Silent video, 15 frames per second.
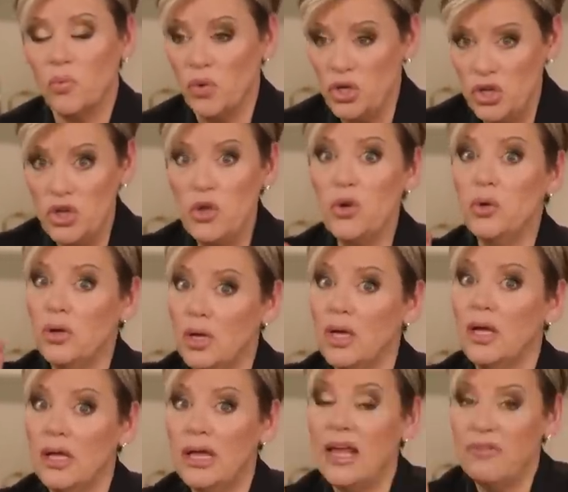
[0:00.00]
Will you?
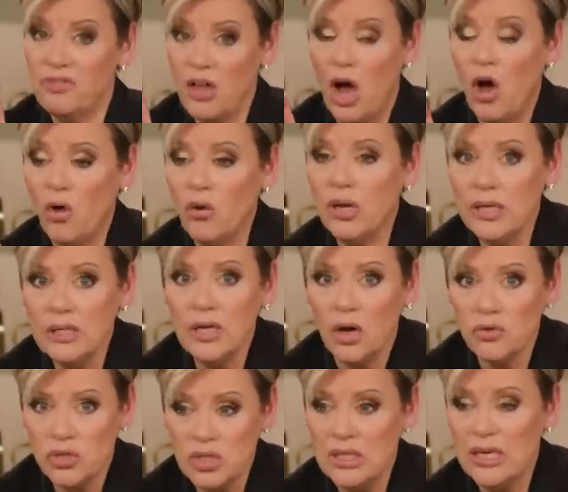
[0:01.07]
If the Holy
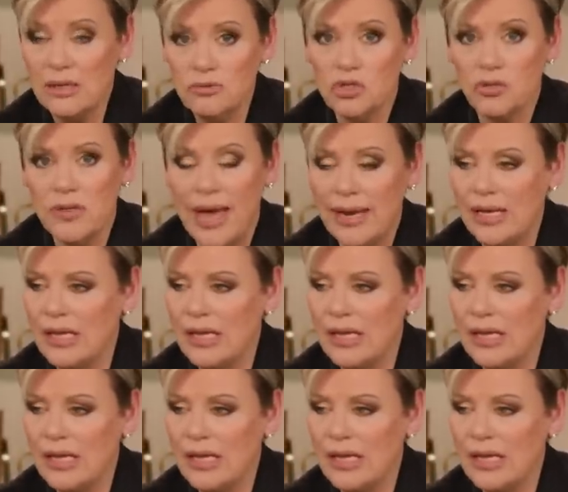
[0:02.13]
Ghost gives you that,